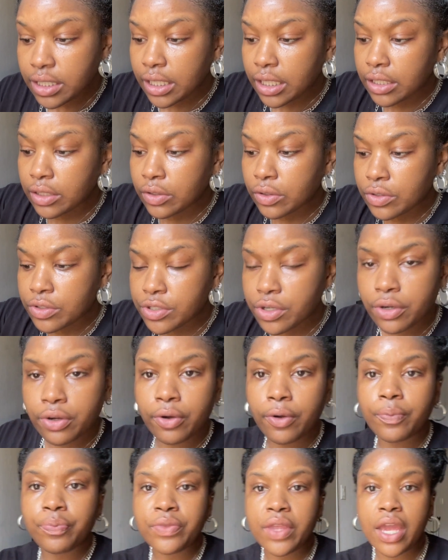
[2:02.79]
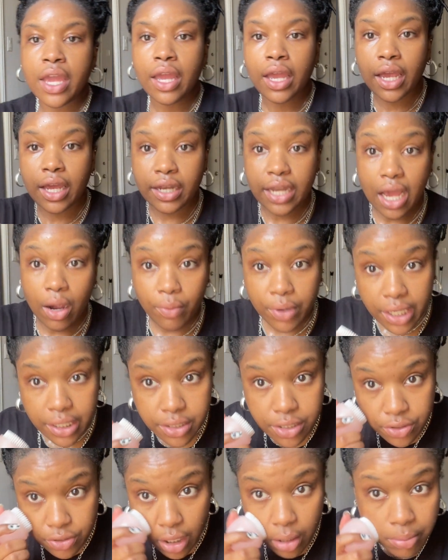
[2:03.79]
like a little circle. And now we get
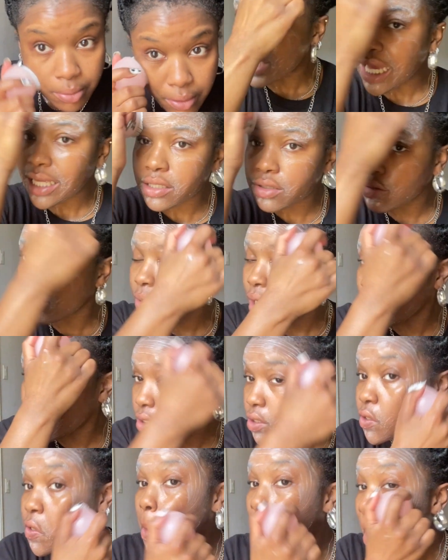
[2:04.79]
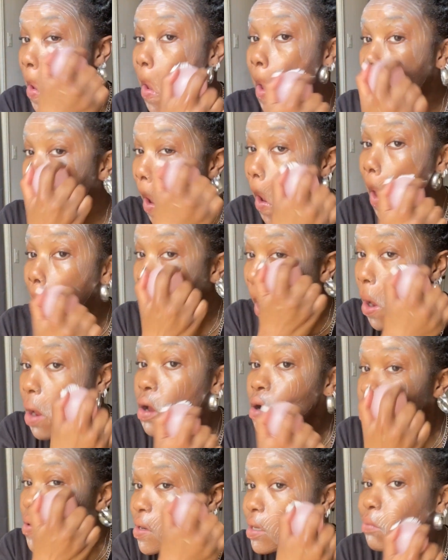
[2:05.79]
to scrub it. Not too much,
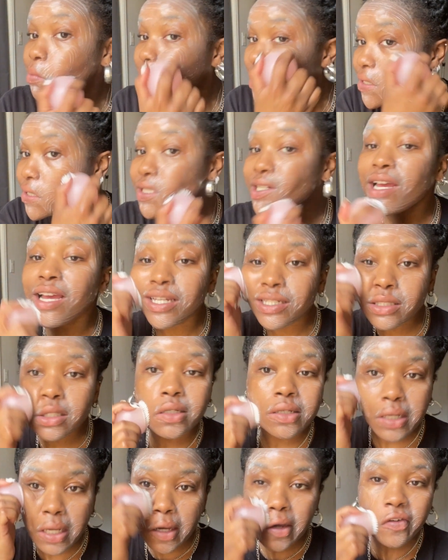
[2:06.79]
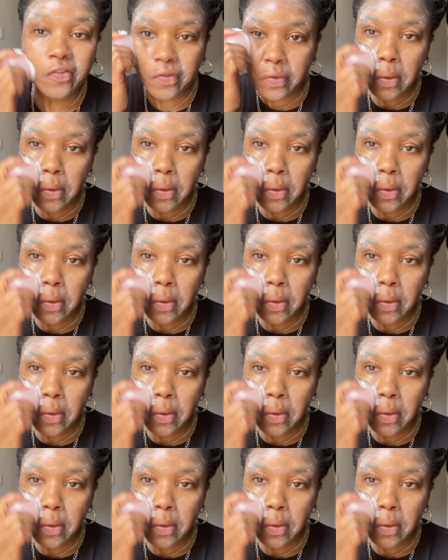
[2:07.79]
but just enough